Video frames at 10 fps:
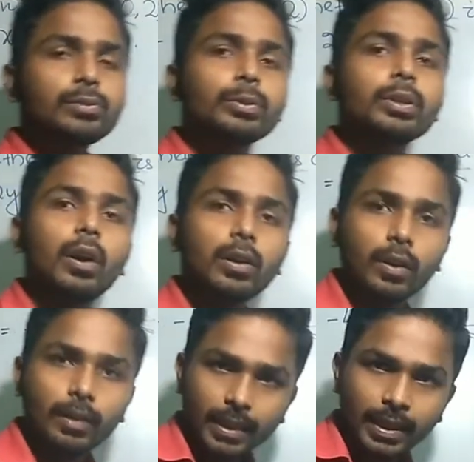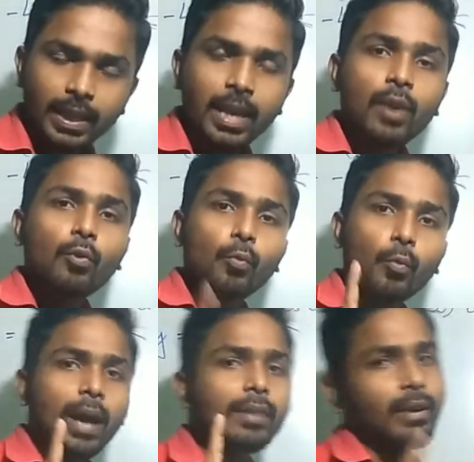so we got only
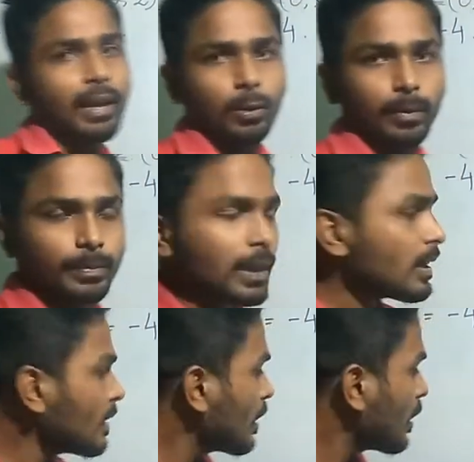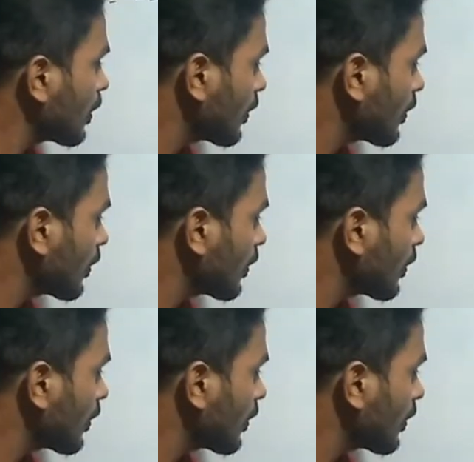one value of the